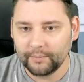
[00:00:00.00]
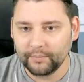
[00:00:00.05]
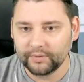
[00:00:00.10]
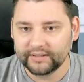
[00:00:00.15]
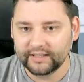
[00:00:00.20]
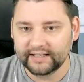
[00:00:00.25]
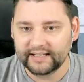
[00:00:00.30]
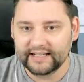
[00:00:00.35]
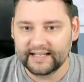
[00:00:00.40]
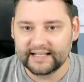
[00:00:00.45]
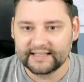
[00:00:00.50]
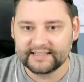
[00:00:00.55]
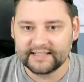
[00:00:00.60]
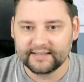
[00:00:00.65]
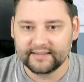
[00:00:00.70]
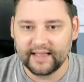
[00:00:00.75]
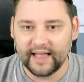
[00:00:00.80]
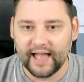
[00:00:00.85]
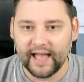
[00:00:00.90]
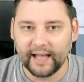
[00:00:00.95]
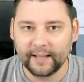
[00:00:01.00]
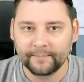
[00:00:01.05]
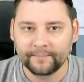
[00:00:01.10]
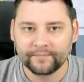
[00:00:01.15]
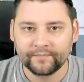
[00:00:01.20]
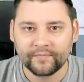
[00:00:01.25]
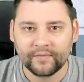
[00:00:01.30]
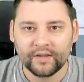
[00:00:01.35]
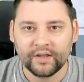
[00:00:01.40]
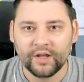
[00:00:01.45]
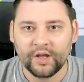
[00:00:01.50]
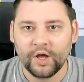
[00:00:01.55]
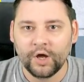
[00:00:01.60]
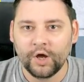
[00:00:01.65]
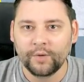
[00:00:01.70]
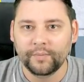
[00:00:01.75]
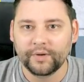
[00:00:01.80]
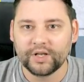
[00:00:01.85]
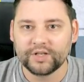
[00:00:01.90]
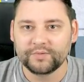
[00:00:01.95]
And we'll delete it to there.
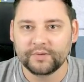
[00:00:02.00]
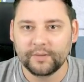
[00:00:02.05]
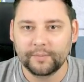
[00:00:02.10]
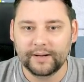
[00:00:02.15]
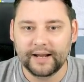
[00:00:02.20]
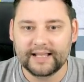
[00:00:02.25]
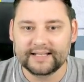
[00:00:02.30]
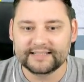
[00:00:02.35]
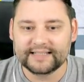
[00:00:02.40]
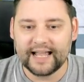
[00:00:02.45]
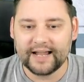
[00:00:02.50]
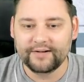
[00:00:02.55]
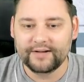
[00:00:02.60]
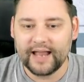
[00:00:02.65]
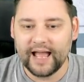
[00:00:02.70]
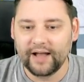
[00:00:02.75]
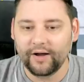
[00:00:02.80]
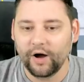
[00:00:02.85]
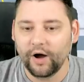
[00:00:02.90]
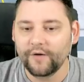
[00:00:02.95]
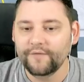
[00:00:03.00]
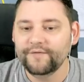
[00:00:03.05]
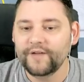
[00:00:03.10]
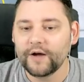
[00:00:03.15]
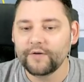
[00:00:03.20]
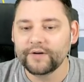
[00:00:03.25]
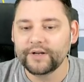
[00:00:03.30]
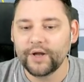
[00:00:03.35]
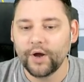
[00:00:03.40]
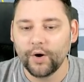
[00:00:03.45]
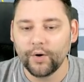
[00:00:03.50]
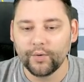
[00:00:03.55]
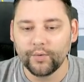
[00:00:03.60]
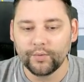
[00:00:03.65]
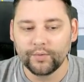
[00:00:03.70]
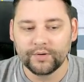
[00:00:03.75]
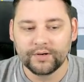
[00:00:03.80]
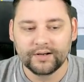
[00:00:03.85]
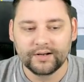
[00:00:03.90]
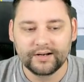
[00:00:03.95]
Because we can place down now our very
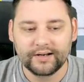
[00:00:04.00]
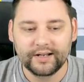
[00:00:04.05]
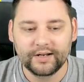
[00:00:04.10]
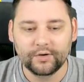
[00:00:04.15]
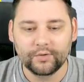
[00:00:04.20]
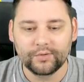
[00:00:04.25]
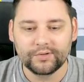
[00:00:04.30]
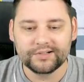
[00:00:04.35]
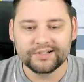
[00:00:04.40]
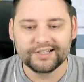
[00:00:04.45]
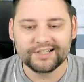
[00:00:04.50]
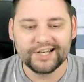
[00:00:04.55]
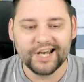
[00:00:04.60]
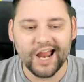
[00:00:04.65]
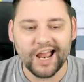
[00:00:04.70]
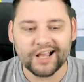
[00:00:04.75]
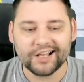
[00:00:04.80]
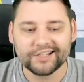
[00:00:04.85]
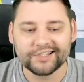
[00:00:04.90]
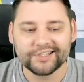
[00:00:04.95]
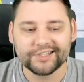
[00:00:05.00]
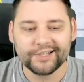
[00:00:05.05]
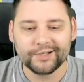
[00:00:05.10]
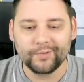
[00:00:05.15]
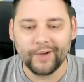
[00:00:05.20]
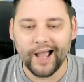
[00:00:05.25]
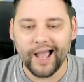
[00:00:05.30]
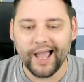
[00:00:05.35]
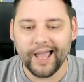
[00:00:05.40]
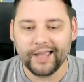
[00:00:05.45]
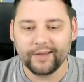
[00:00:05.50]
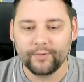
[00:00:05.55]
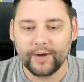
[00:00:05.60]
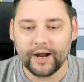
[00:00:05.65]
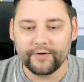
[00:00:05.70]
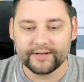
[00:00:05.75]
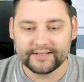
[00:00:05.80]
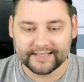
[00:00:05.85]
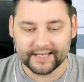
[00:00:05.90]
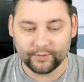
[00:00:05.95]
own little taxiway.
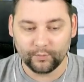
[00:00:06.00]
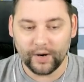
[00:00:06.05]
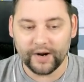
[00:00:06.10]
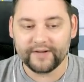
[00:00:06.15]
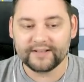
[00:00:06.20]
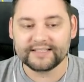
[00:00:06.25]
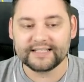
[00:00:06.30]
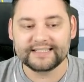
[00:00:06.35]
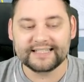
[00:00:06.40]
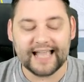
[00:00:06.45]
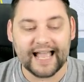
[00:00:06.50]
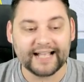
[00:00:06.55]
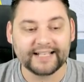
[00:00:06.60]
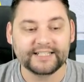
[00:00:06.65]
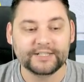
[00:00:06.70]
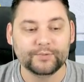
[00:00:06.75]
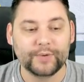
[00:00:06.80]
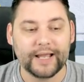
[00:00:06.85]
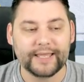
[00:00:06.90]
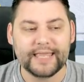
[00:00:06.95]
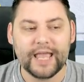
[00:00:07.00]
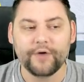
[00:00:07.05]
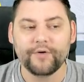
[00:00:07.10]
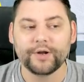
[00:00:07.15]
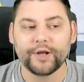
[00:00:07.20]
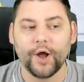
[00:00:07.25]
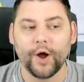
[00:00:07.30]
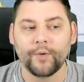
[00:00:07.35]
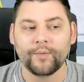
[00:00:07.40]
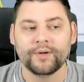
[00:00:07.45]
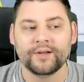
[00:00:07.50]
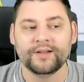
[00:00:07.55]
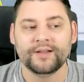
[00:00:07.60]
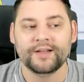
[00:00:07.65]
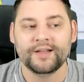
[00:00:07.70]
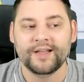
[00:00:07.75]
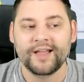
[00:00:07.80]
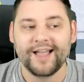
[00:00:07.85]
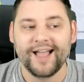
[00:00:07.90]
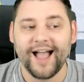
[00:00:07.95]
Where is it? Where is the taxiway? There we go.
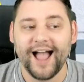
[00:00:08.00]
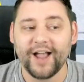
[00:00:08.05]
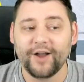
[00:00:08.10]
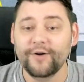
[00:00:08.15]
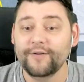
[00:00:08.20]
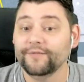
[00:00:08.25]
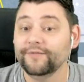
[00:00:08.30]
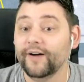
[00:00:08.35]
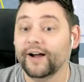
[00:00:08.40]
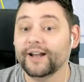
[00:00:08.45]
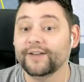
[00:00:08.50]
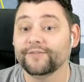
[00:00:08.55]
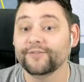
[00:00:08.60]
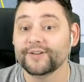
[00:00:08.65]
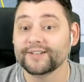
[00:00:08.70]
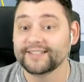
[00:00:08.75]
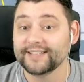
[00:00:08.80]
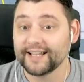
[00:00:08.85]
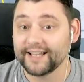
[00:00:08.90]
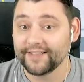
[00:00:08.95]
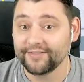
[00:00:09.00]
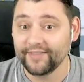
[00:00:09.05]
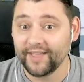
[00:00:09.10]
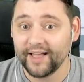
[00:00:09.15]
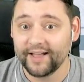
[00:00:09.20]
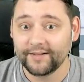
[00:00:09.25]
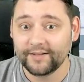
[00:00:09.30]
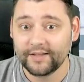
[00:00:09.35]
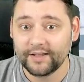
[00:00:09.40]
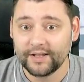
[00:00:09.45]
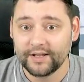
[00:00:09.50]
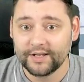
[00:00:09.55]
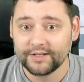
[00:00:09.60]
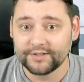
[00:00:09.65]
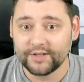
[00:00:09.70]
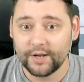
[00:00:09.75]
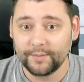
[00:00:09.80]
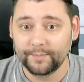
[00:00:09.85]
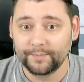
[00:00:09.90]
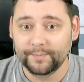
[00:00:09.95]
I couldn't find it for a second there.
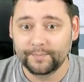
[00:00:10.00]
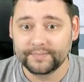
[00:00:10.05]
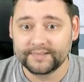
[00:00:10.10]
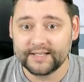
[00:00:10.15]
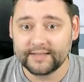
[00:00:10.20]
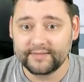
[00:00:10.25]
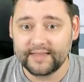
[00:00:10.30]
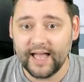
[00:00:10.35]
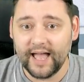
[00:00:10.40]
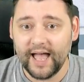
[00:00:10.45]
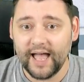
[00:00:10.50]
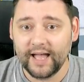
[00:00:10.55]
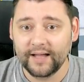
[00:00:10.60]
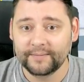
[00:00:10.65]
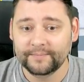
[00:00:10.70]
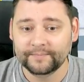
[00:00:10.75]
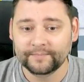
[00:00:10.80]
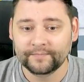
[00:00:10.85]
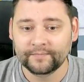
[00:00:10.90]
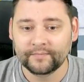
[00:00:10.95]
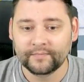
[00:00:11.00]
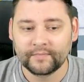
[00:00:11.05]
So, to there.